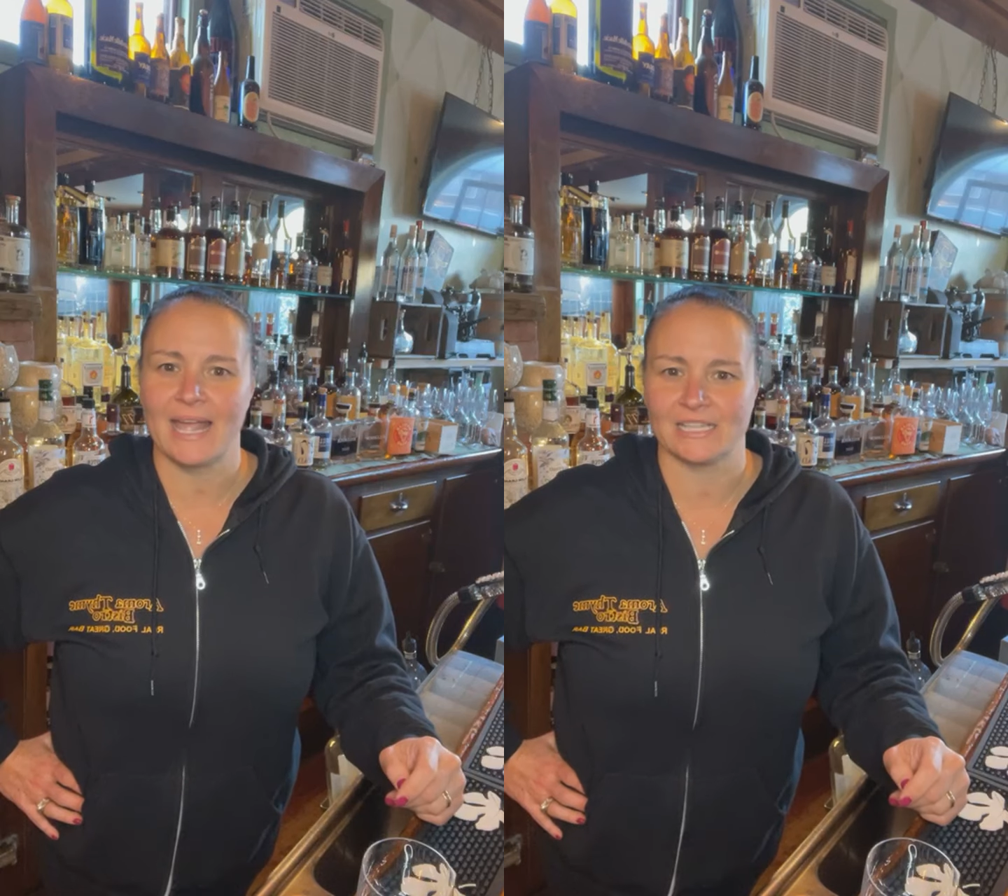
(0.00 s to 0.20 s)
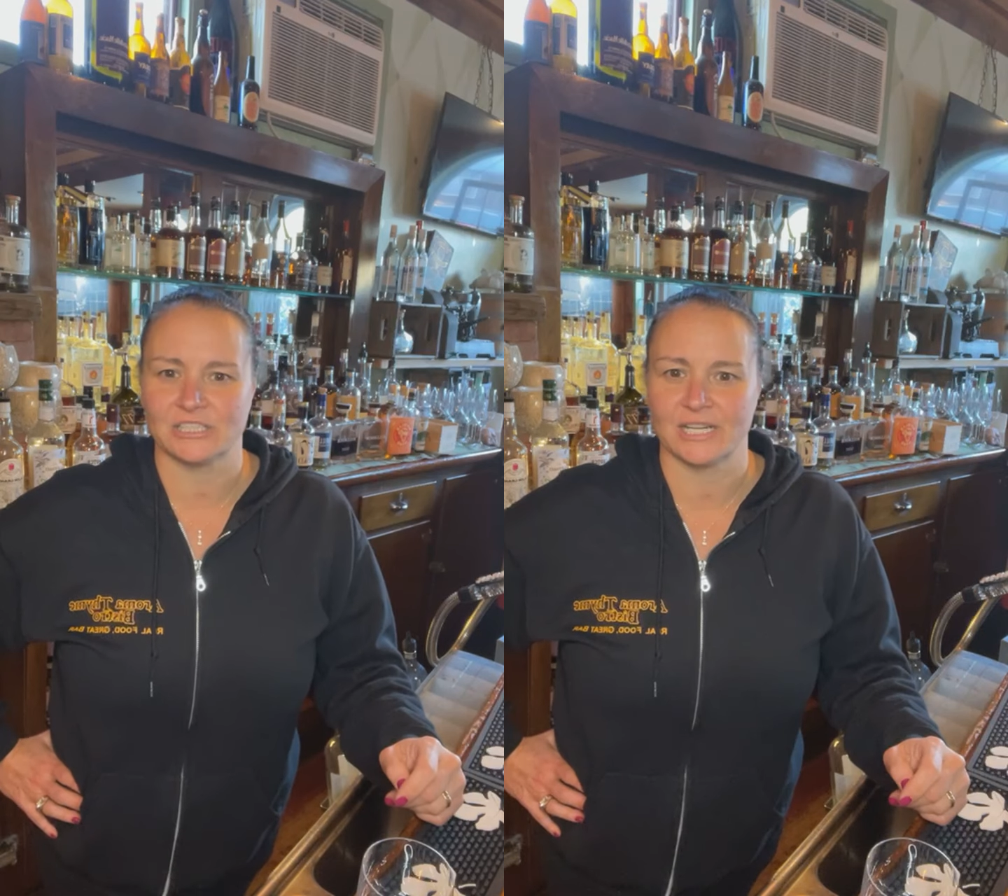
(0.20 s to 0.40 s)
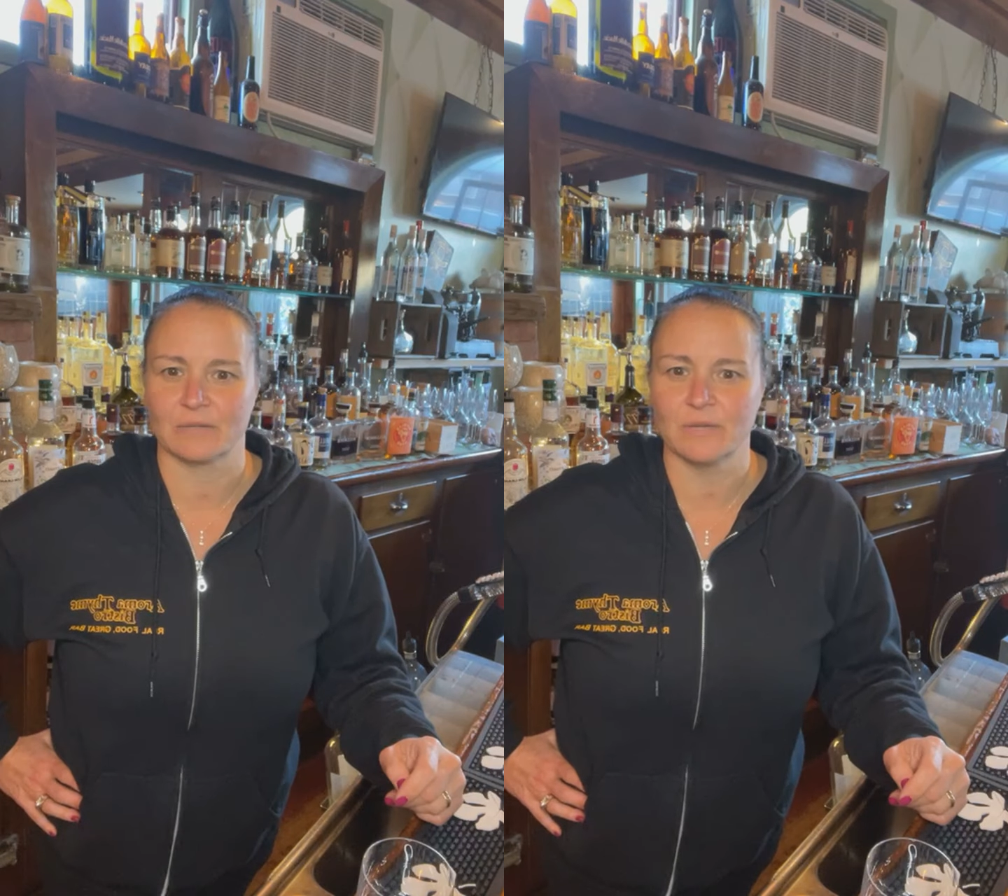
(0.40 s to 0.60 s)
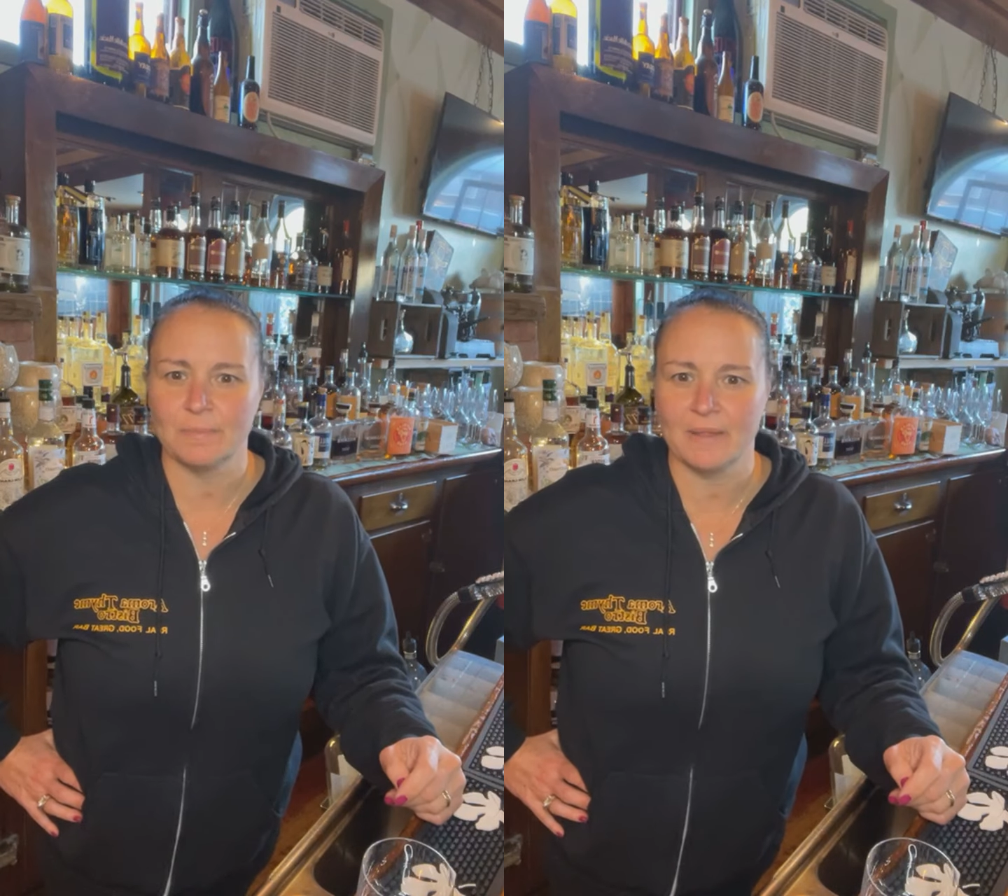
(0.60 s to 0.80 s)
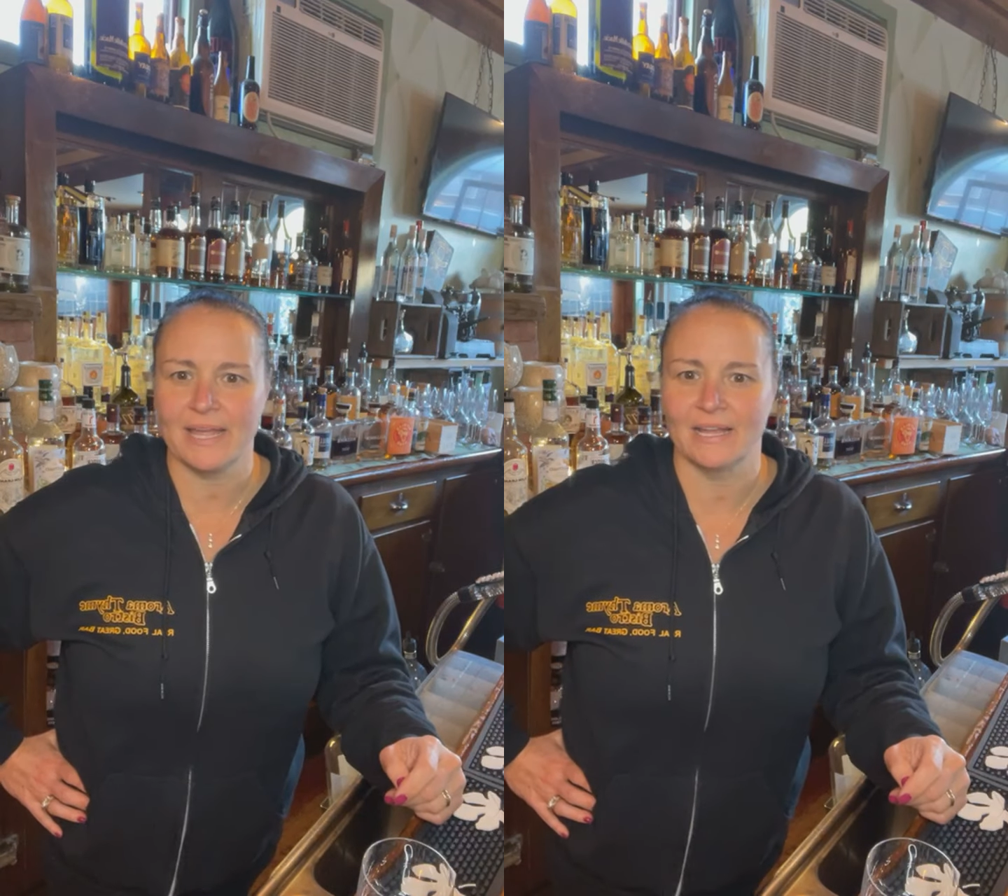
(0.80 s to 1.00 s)
hashtag
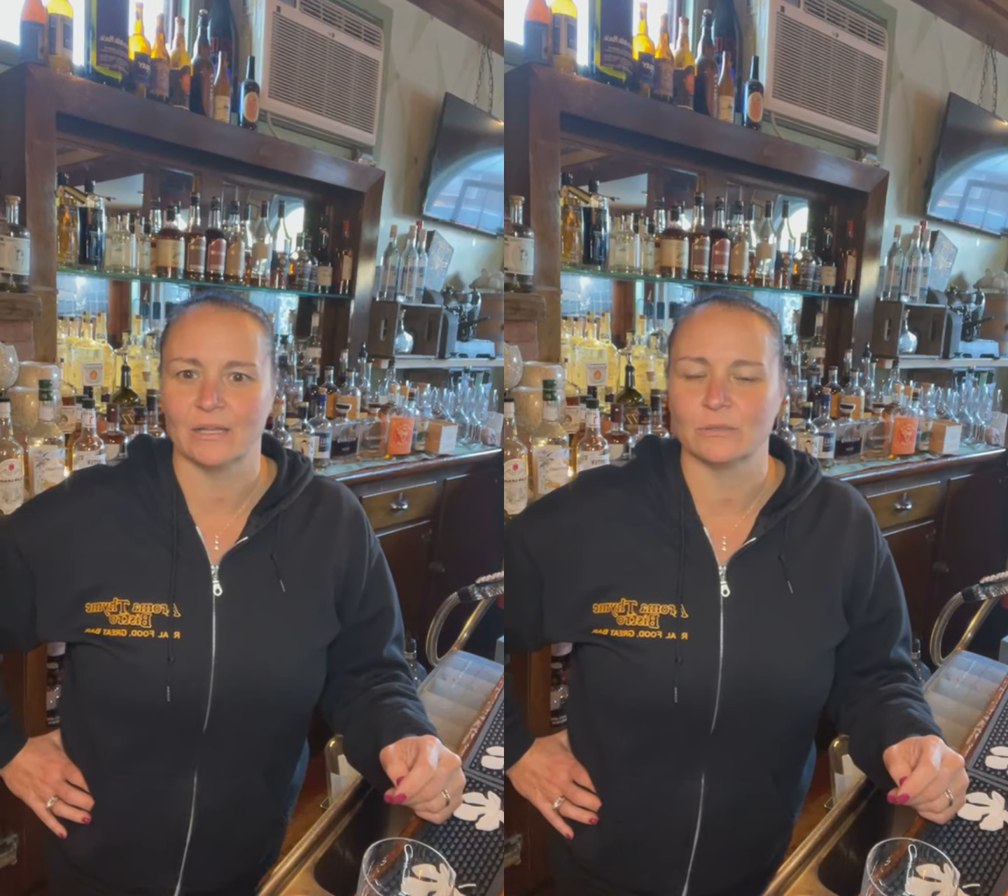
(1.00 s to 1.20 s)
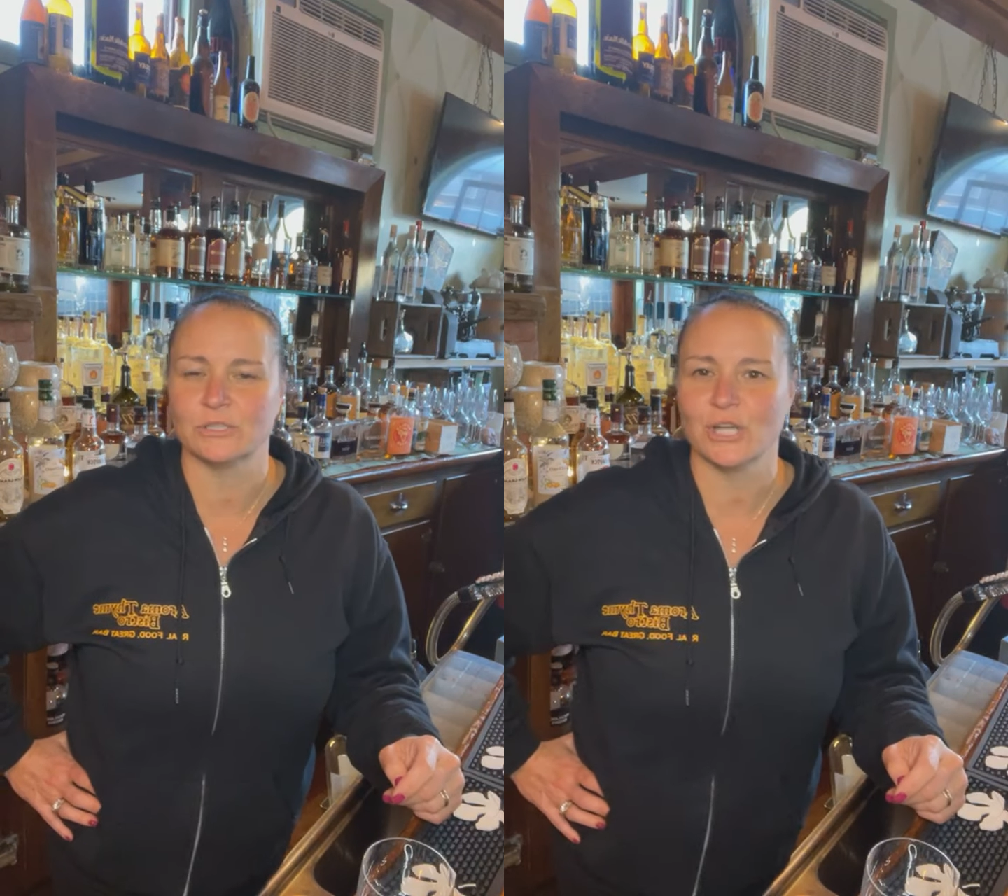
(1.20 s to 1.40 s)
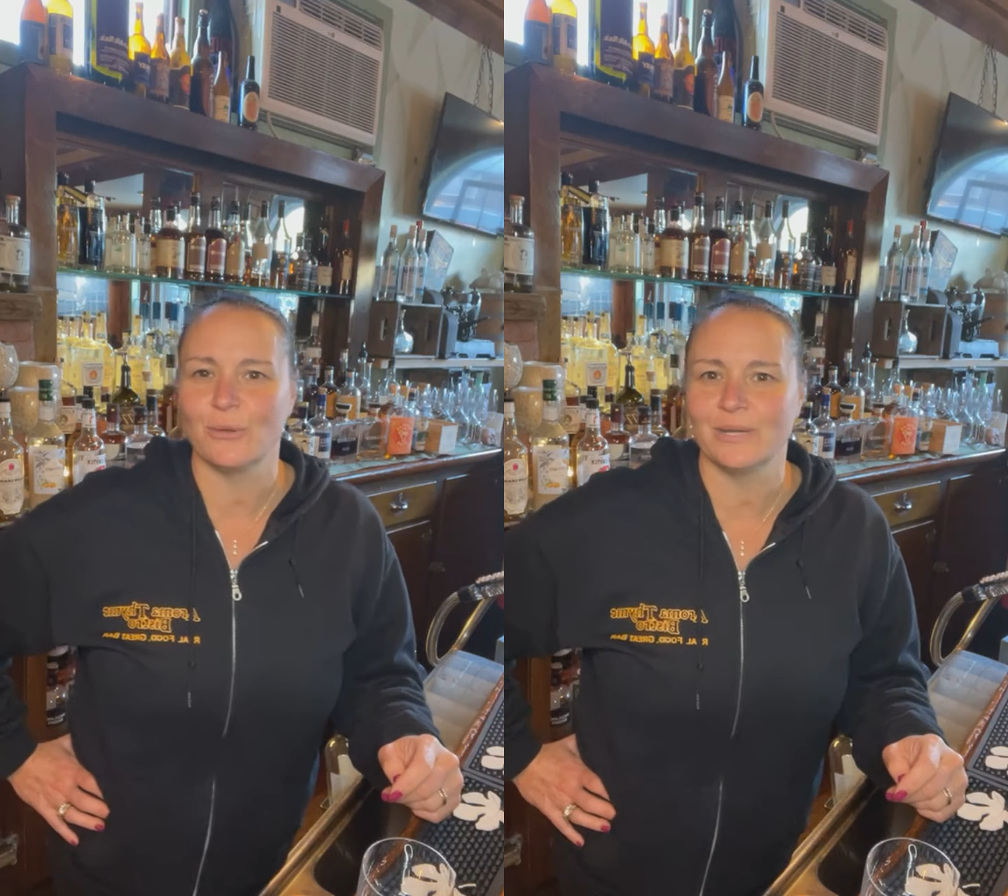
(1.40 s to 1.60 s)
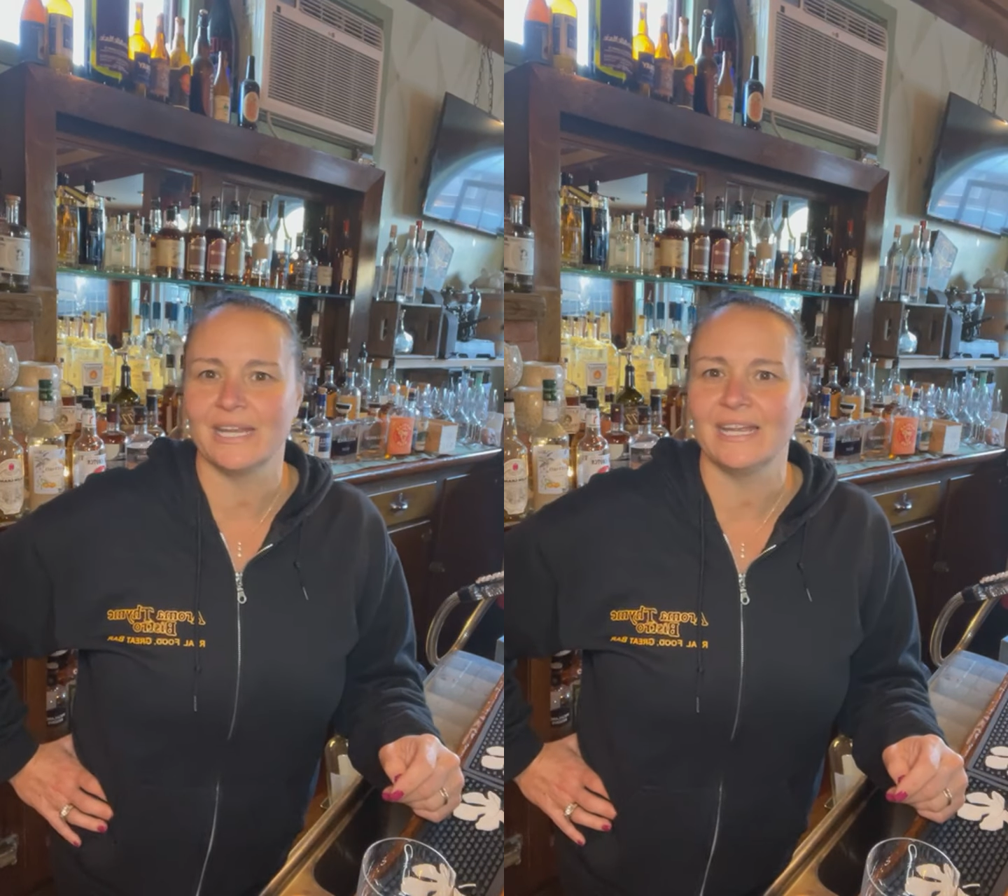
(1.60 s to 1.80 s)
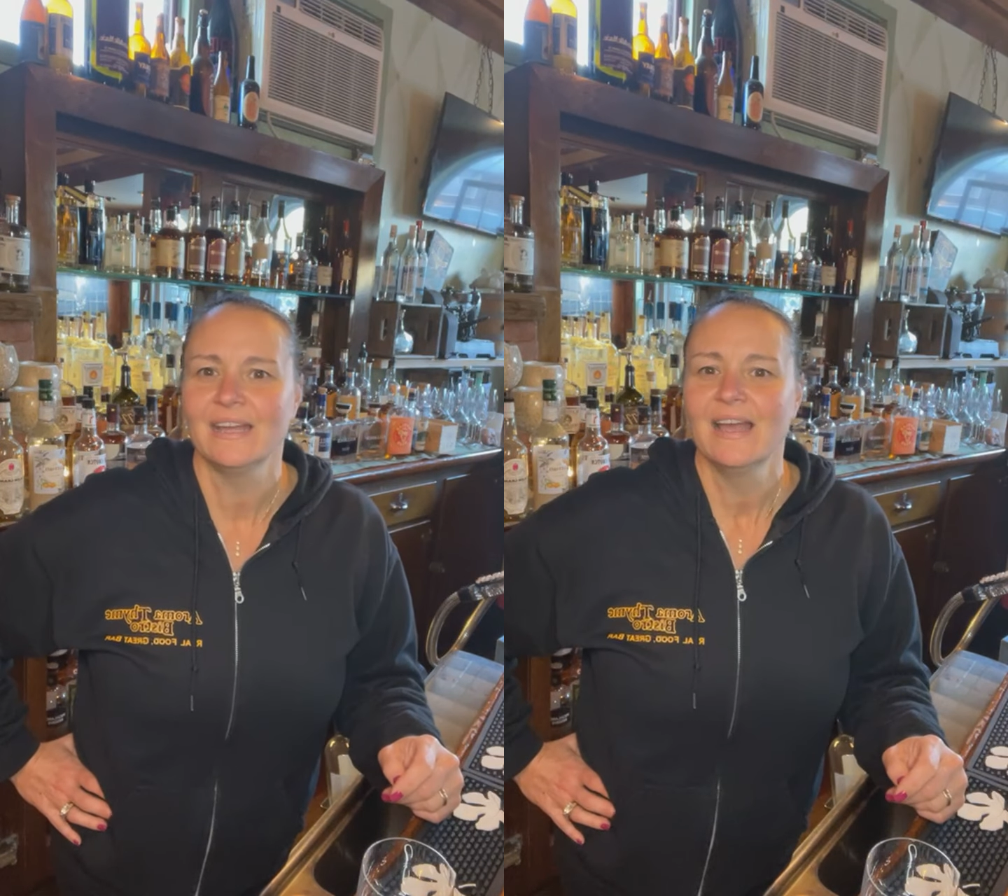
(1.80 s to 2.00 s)
replay. Hello,
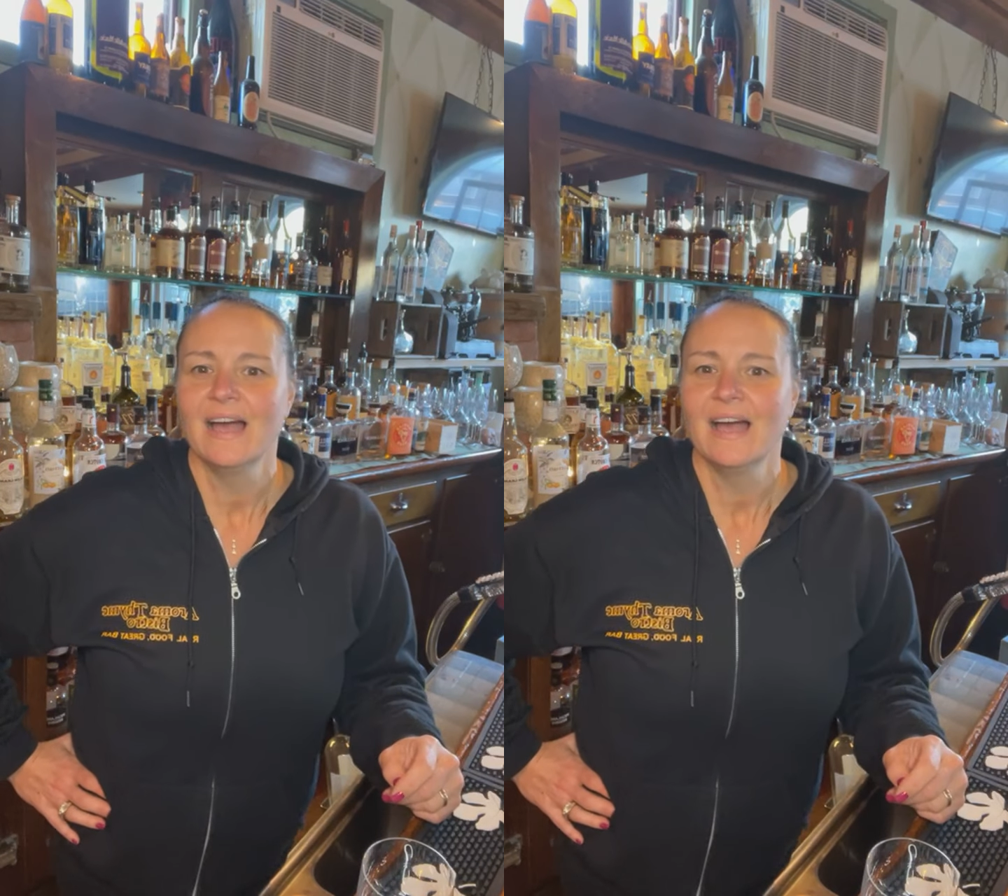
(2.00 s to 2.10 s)
Joni.